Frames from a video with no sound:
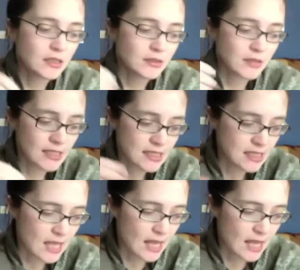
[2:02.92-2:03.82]

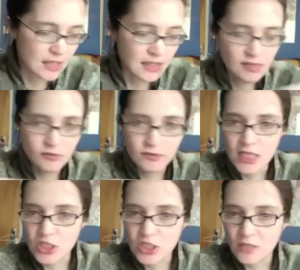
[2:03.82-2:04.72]
understanding this
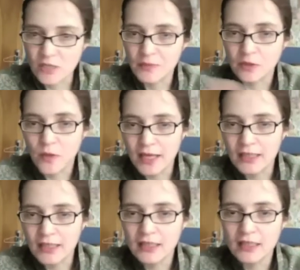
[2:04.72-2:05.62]
relationship
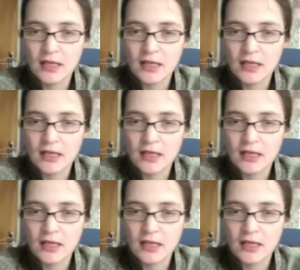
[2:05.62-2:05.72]
between